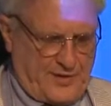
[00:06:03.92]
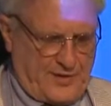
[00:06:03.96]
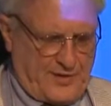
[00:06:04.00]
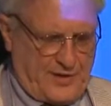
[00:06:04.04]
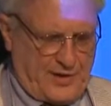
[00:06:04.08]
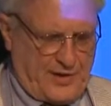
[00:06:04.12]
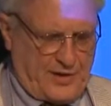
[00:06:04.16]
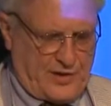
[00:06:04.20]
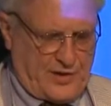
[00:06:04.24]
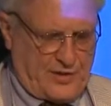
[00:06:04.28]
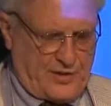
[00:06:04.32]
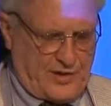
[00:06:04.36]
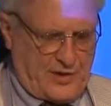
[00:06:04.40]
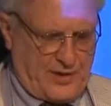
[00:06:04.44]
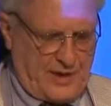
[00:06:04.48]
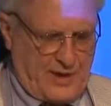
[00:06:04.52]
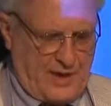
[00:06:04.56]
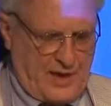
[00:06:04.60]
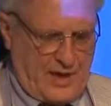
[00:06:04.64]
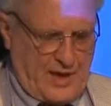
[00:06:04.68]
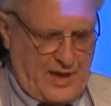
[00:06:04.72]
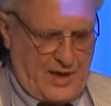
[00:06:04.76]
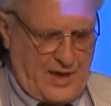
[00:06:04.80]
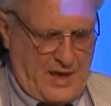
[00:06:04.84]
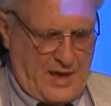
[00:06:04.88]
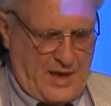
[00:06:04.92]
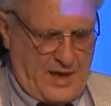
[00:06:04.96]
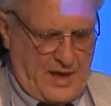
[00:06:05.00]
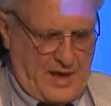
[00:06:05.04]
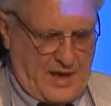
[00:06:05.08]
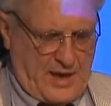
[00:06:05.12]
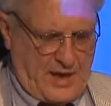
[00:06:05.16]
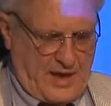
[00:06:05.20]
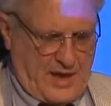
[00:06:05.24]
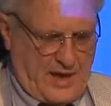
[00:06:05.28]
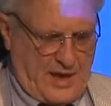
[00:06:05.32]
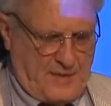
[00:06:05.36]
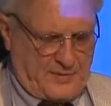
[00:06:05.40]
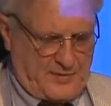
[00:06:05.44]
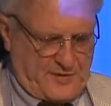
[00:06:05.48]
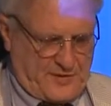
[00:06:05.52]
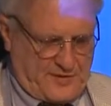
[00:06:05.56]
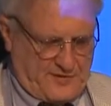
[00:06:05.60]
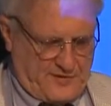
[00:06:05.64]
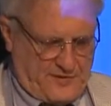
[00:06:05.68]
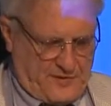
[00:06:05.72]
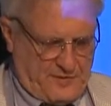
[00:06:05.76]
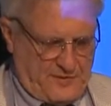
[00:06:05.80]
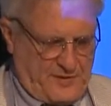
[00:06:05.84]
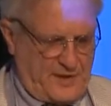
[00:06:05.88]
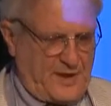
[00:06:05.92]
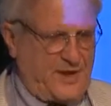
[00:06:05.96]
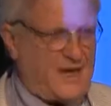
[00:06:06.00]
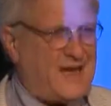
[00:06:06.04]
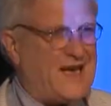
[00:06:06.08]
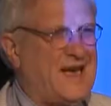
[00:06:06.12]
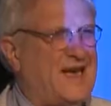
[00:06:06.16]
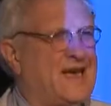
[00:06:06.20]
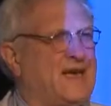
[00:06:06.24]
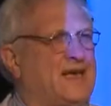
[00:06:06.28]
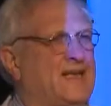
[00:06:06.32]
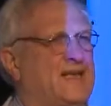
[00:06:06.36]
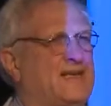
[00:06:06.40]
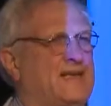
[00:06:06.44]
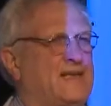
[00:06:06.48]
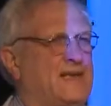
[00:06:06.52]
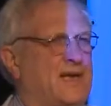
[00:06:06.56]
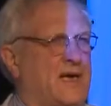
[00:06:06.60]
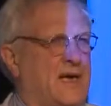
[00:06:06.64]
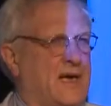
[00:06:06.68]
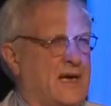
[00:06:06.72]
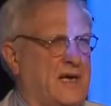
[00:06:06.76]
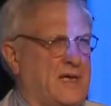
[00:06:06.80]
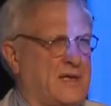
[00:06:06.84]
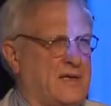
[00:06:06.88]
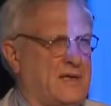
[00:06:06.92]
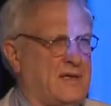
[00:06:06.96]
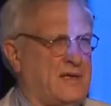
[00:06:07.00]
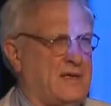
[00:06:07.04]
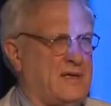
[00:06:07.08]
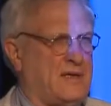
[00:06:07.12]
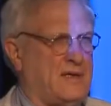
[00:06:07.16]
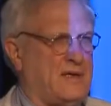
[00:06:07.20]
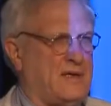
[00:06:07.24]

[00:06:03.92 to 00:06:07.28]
century comes from the inside